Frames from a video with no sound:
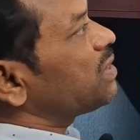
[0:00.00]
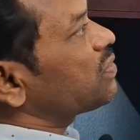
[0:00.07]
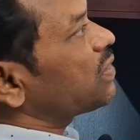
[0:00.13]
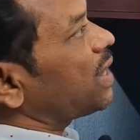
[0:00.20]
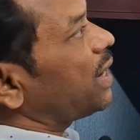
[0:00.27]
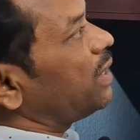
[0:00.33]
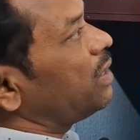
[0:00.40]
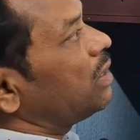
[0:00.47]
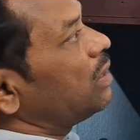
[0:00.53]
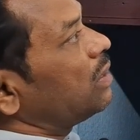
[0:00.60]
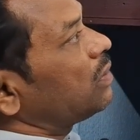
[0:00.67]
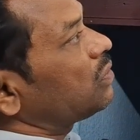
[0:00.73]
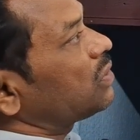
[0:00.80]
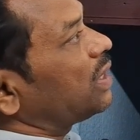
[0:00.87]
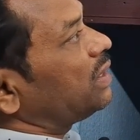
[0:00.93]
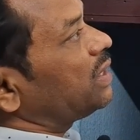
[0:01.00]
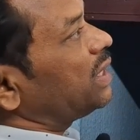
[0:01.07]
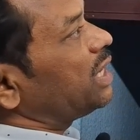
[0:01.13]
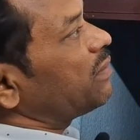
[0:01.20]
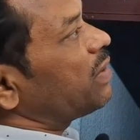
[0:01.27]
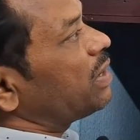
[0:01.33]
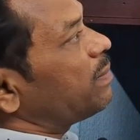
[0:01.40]
this side, 30
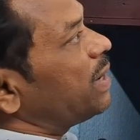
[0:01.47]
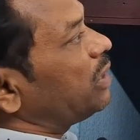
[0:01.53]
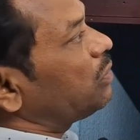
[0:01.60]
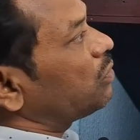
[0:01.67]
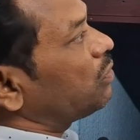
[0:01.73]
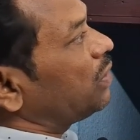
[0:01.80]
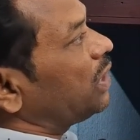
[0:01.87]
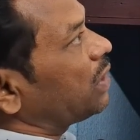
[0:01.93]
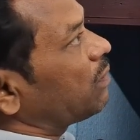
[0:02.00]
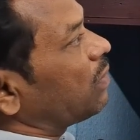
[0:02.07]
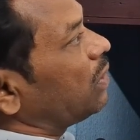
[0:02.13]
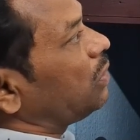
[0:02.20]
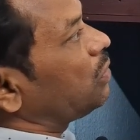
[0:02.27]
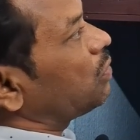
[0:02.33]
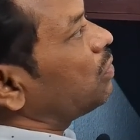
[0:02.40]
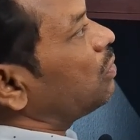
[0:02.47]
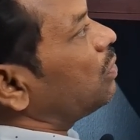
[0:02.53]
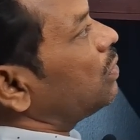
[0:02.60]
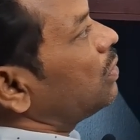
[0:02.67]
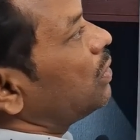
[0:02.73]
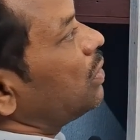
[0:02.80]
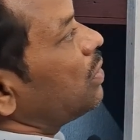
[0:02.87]
divided by 2 equal
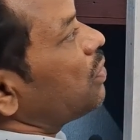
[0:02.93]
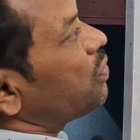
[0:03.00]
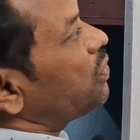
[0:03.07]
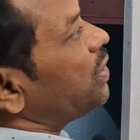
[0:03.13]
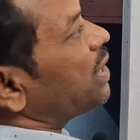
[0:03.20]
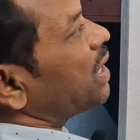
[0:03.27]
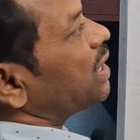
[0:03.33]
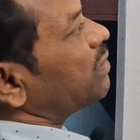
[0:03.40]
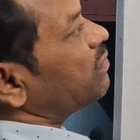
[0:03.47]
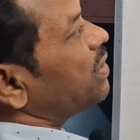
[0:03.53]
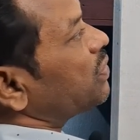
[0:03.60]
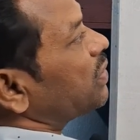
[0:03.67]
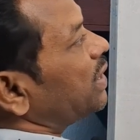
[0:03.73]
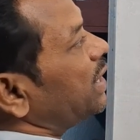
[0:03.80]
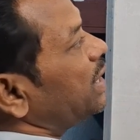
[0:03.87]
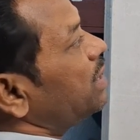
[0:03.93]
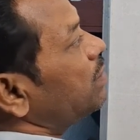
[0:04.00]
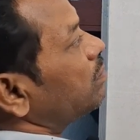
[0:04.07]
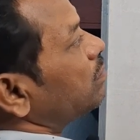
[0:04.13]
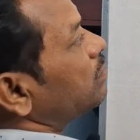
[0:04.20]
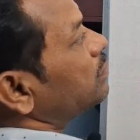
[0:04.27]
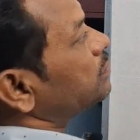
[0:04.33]
to secant inverse
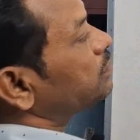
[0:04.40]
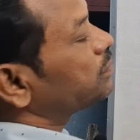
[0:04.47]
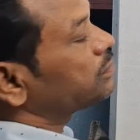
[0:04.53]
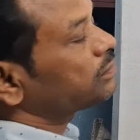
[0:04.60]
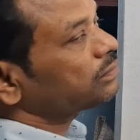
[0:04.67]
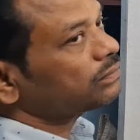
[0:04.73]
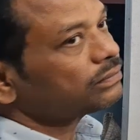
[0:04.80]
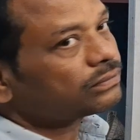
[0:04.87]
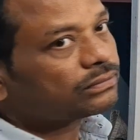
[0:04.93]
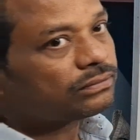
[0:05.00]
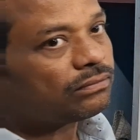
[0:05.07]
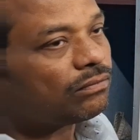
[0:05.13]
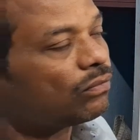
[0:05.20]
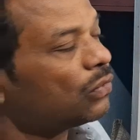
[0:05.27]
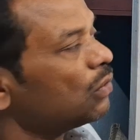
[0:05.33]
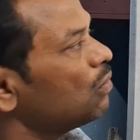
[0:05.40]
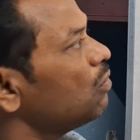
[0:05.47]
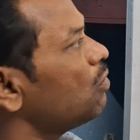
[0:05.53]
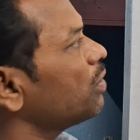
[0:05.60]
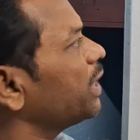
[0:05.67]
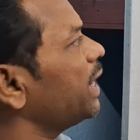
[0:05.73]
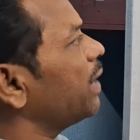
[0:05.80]
E.
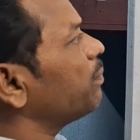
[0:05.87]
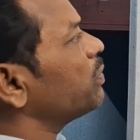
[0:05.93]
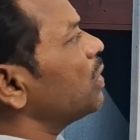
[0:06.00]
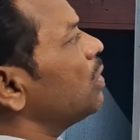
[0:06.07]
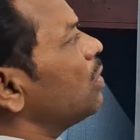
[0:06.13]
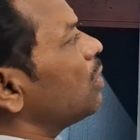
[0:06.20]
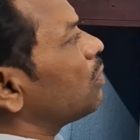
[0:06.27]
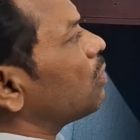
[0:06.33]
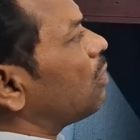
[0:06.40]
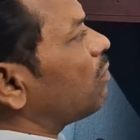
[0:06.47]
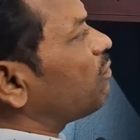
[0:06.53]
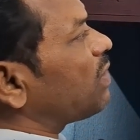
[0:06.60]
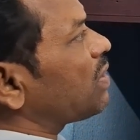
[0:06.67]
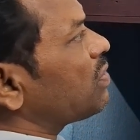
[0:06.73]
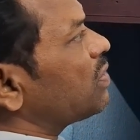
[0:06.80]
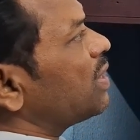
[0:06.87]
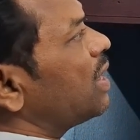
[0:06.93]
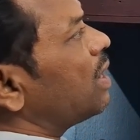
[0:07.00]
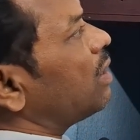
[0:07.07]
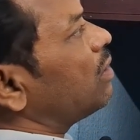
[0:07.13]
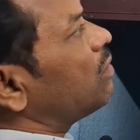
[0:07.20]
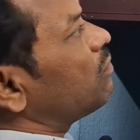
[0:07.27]
Okay, now 1
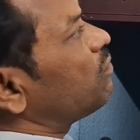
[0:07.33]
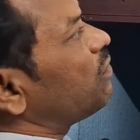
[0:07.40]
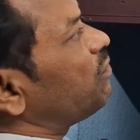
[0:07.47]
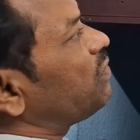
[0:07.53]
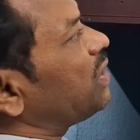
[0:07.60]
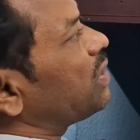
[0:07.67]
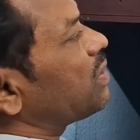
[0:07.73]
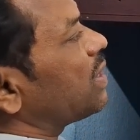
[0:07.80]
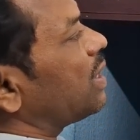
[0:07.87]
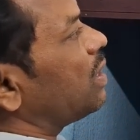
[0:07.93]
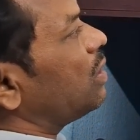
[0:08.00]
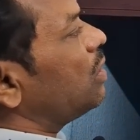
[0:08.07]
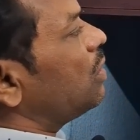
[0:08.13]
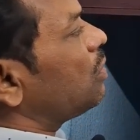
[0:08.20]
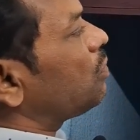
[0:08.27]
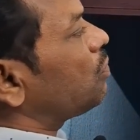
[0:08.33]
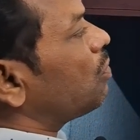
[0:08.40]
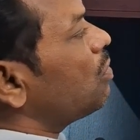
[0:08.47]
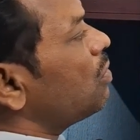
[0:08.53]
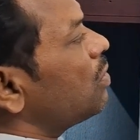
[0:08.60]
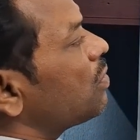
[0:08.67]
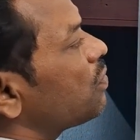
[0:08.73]
the 15 the,
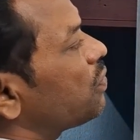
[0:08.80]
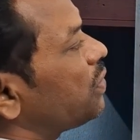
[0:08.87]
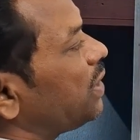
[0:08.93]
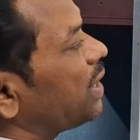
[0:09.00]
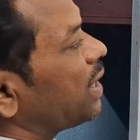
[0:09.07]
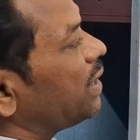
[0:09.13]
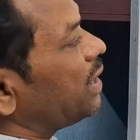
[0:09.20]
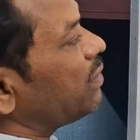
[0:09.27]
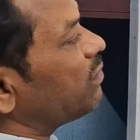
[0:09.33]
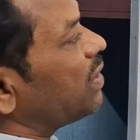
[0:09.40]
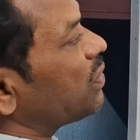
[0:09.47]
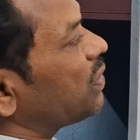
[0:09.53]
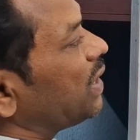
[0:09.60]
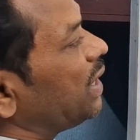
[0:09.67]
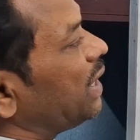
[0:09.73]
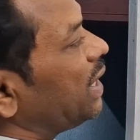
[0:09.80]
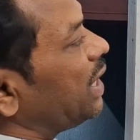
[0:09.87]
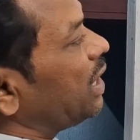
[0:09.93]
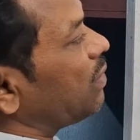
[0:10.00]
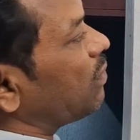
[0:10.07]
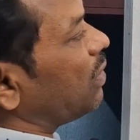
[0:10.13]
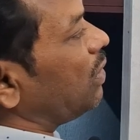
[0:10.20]
so secant inverse
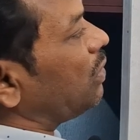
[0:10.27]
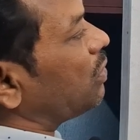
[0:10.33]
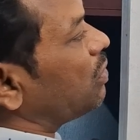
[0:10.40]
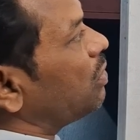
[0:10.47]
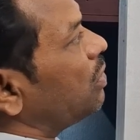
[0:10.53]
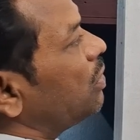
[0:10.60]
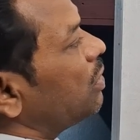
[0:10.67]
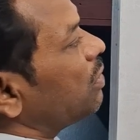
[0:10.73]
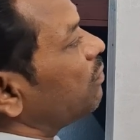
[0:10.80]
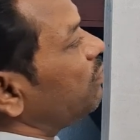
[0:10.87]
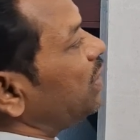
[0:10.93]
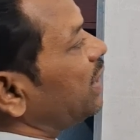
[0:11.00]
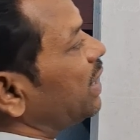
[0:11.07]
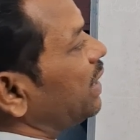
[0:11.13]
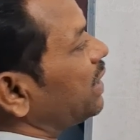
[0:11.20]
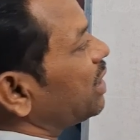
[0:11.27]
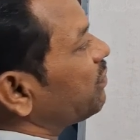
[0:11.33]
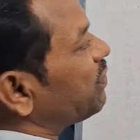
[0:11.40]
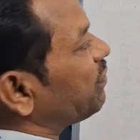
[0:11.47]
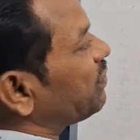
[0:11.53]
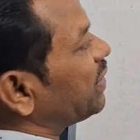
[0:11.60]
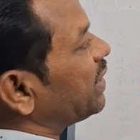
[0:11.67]
E equal to, we'll get here
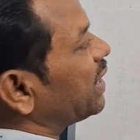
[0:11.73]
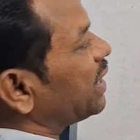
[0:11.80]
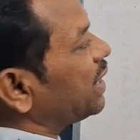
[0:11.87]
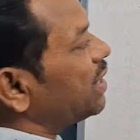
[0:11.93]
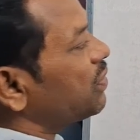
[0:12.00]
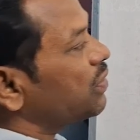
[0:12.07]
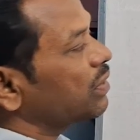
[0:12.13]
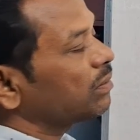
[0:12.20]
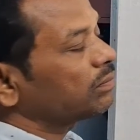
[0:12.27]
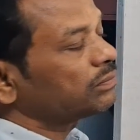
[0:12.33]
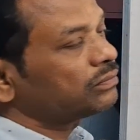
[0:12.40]
15 degrees.